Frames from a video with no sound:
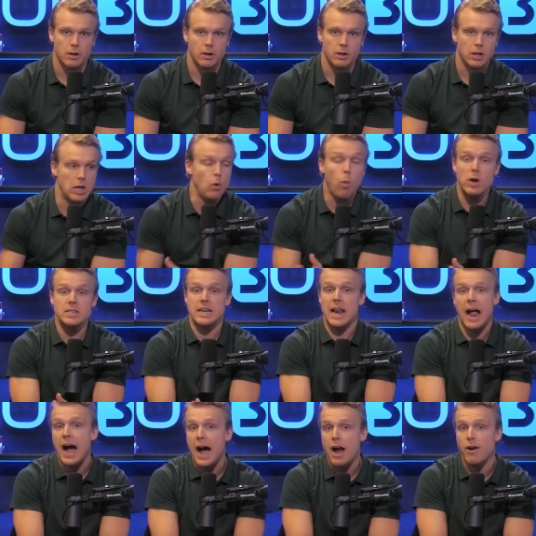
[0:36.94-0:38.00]
He wasn't
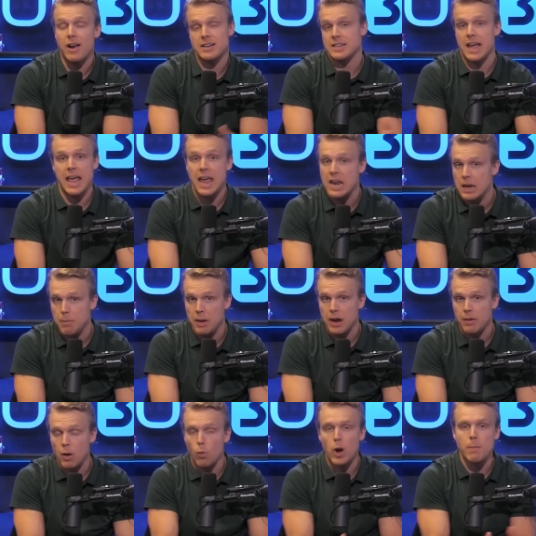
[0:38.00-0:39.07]
hired as a handyman.
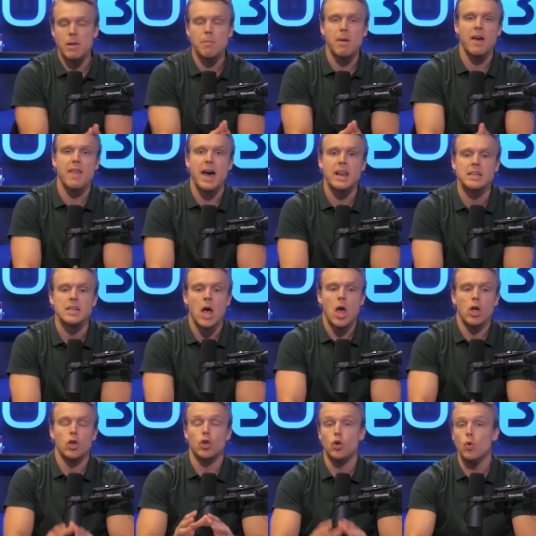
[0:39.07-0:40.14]
And what I mean by that is,
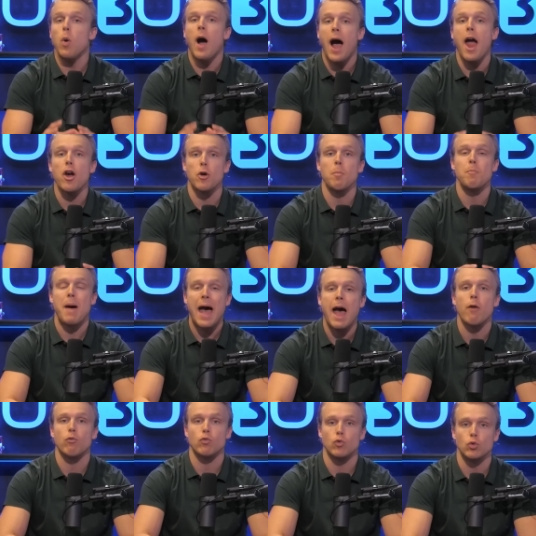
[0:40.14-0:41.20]
you hired Matt
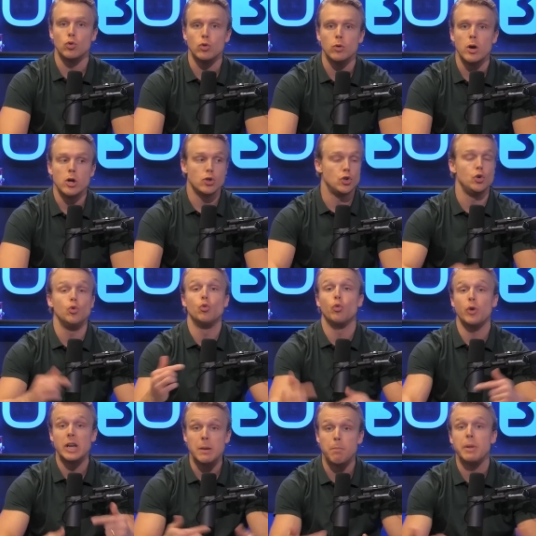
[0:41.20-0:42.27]
Rhule to
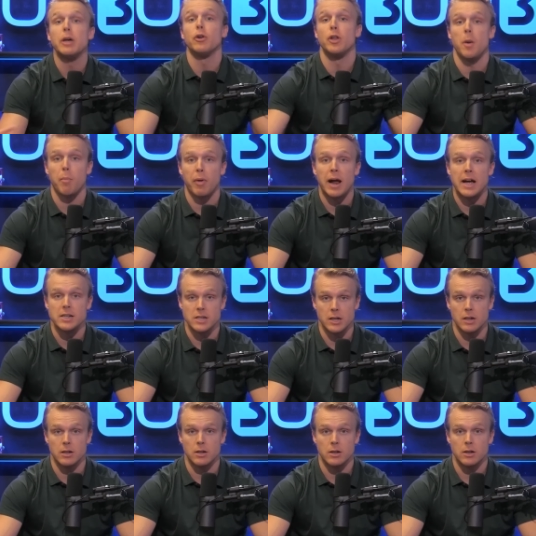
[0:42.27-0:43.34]
rebuild Nebraska,
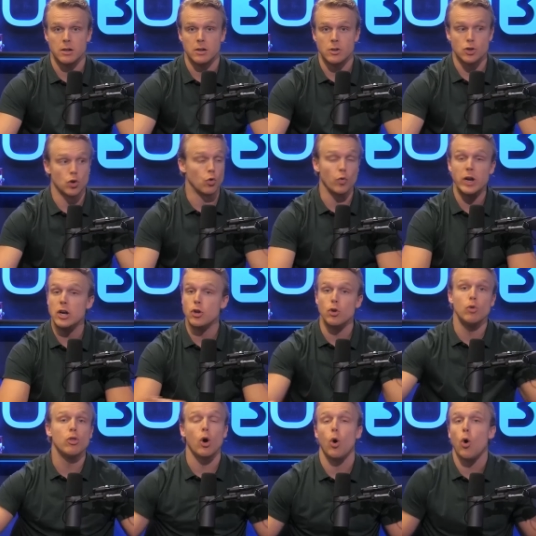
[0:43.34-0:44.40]
to redo
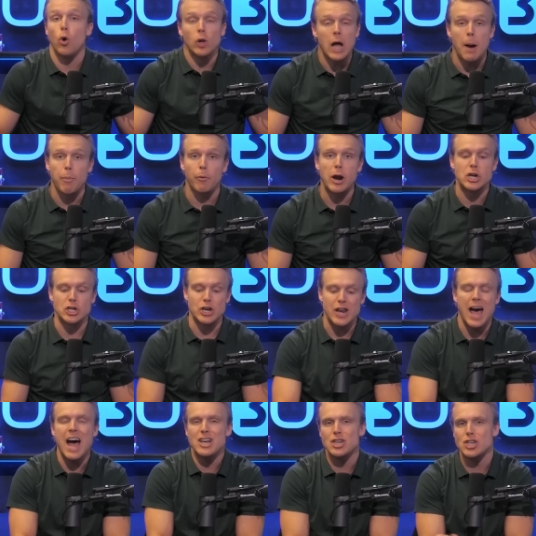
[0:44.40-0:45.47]
the whole operation,
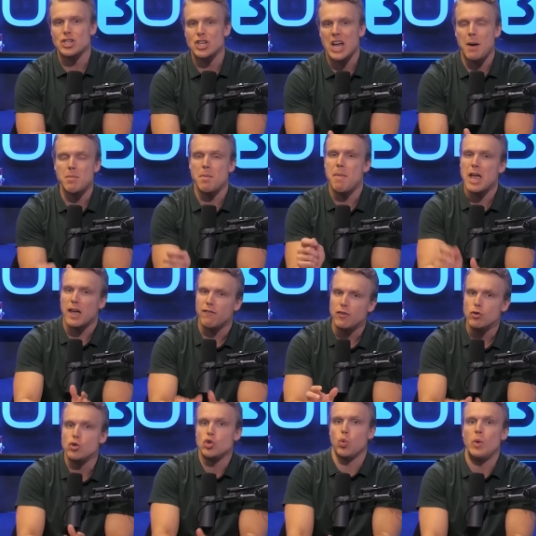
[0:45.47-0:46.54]
not just to come and make a
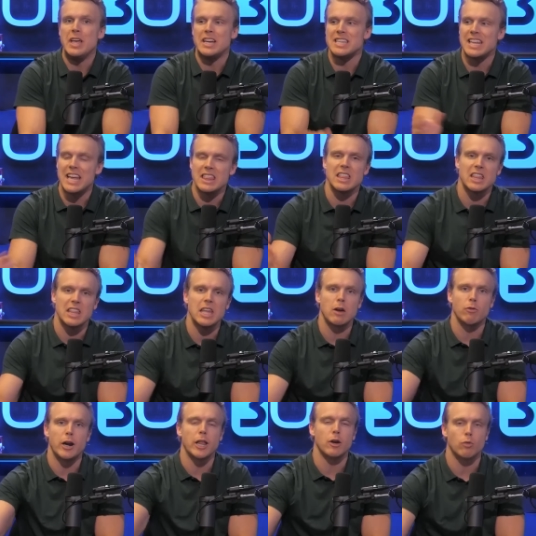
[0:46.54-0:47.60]
few tweaks and get the thing
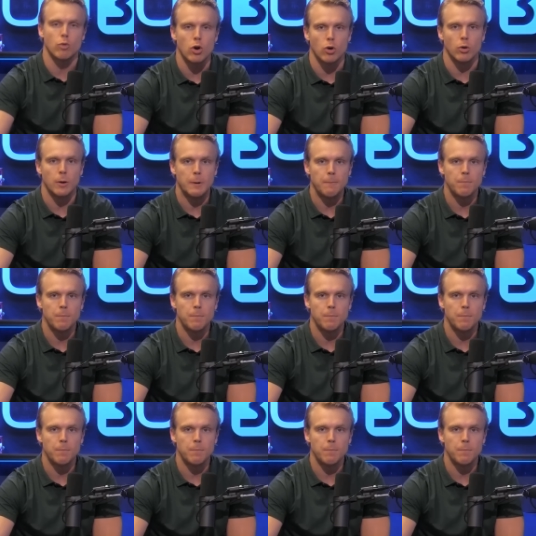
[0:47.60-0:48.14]
ready to roll.